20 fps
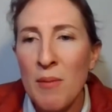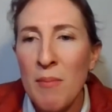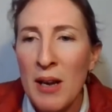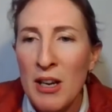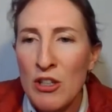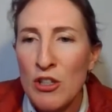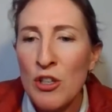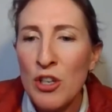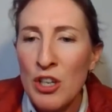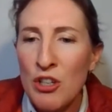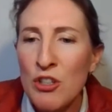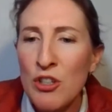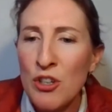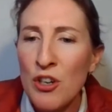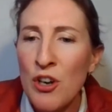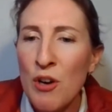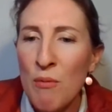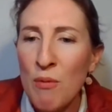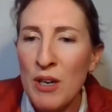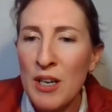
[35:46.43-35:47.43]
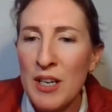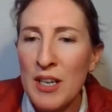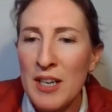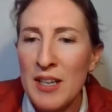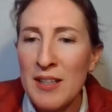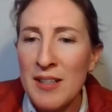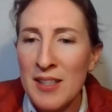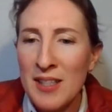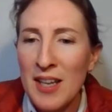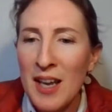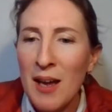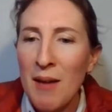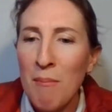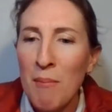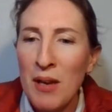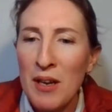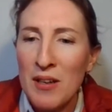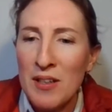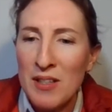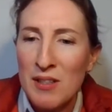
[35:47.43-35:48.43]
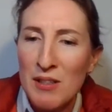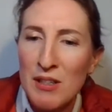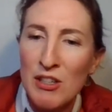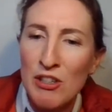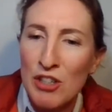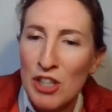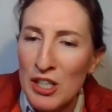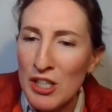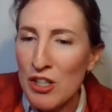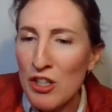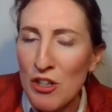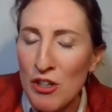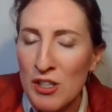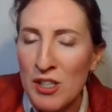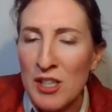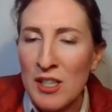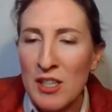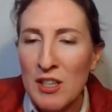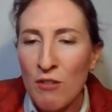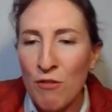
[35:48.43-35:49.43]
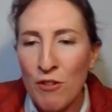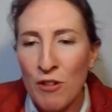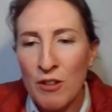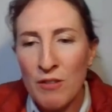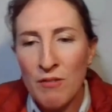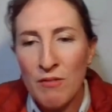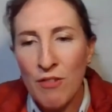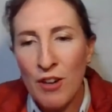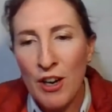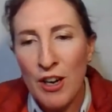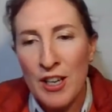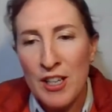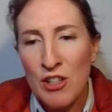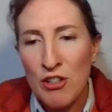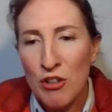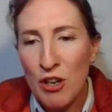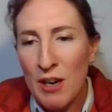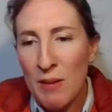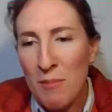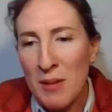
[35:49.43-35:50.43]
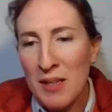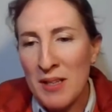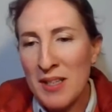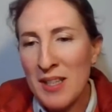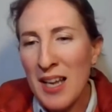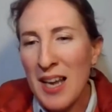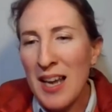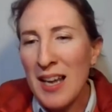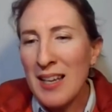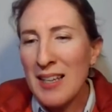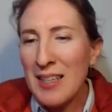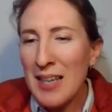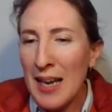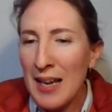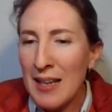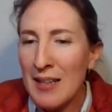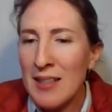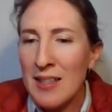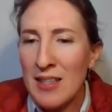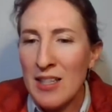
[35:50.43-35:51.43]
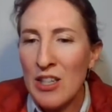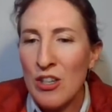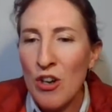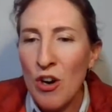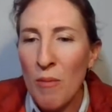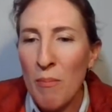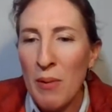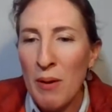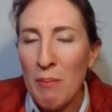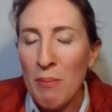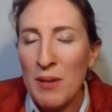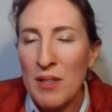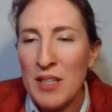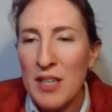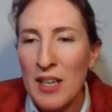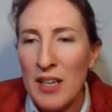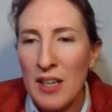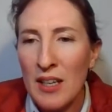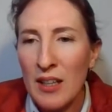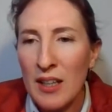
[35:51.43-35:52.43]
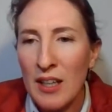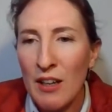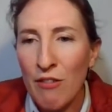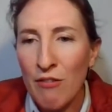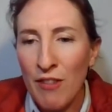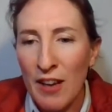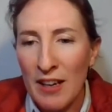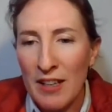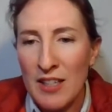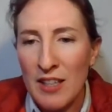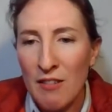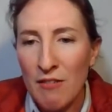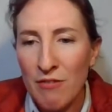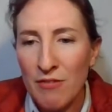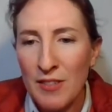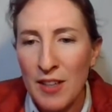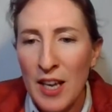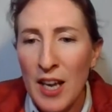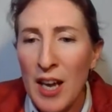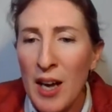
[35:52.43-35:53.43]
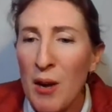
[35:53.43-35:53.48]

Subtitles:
So make sure you do know what it is, because just using different various treatments tends to not be particularly effective.